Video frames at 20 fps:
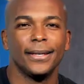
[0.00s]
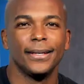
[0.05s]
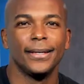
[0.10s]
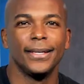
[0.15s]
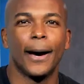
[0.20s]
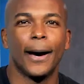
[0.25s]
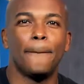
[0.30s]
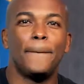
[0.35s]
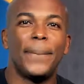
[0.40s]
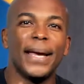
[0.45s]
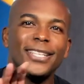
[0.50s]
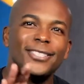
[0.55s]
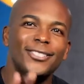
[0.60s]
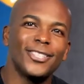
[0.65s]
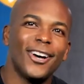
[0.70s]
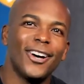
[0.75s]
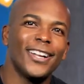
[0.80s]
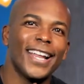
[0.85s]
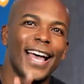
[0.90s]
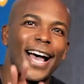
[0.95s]
Now, based
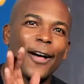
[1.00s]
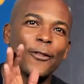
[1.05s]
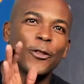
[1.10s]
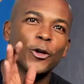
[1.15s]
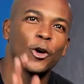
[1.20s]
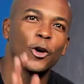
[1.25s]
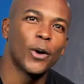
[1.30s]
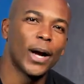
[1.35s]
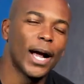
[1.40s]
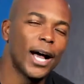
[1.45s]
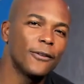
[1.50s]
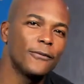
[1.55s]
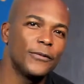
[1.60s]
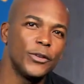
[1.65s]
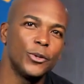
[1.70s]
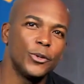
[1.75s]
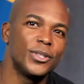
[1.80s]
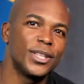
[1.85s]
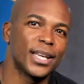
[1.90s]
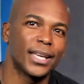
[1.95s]
on how the crowd
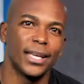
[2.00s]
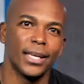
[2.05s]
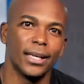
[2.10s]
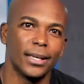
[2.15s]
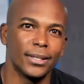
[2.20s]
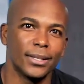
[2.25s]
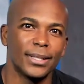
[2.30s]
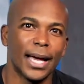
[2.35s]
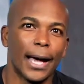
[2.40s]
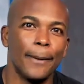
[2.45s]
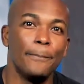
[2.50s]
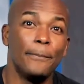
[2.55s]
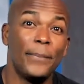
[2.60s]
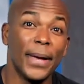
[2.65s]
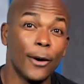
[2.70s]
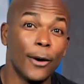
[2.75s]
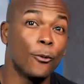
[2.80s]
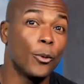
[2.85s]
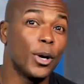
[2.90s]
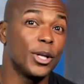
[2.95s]
viewed Zacchaeus, I
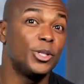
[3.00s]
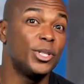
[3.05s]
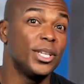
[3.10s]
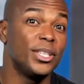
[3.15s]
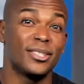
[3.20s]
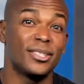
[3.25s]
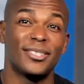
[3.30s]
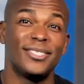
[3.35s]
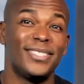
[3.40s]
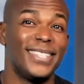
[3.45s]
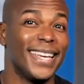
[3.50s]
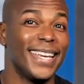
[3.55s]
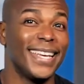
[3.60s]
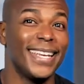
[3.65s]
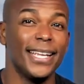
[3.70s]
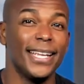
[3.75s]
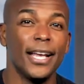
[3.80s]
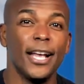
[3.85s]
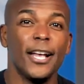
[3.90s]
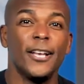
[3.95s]
bet what Jesus
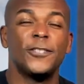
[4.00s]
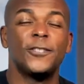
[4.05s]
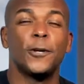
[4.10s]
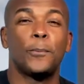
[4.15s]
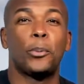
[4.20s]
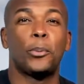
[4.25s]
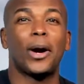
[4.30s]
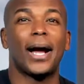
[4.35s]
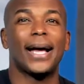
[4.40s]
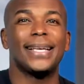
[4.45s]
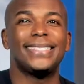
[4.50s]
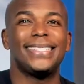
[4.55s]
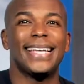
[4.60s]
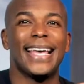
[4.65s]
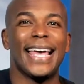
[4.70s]
did surprised